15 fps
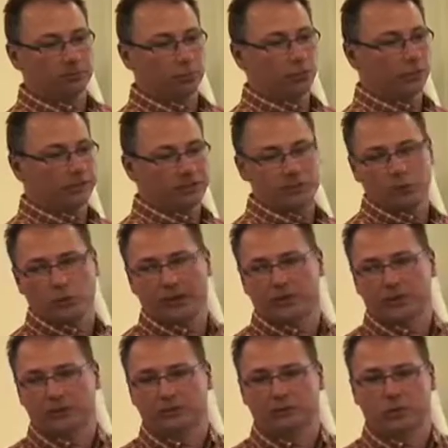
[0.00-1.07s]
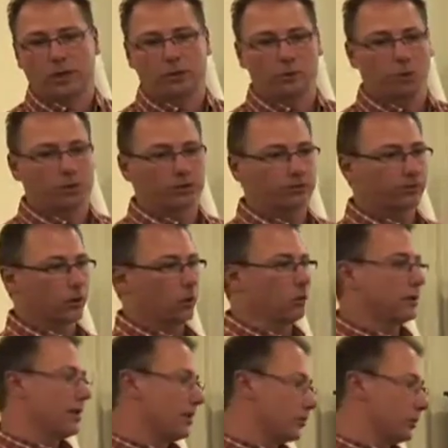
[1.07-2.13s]
move in the direction of groundwater flow,
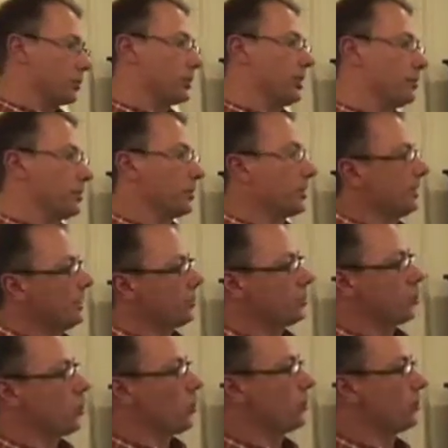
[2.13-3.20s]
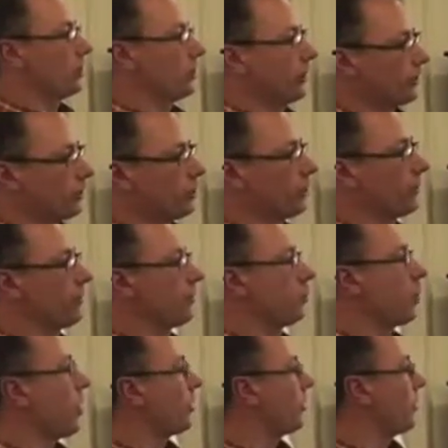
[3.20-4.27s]
which typically is towards the nearest surface
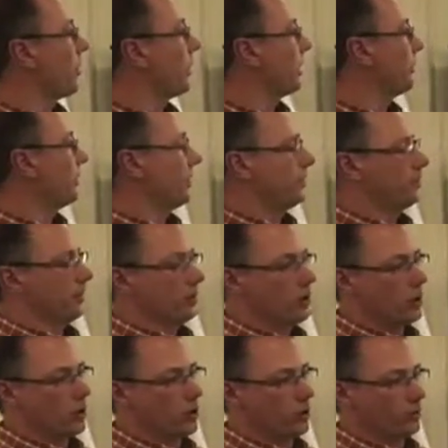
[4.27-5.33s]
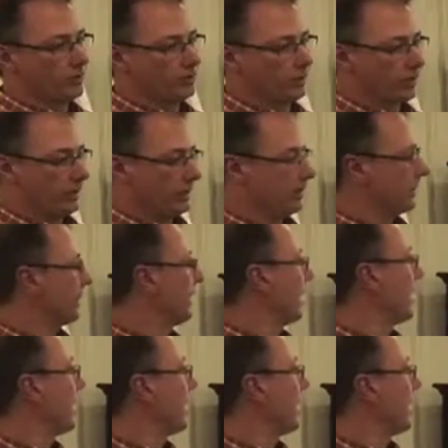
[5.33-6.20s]
water body, but not always the case.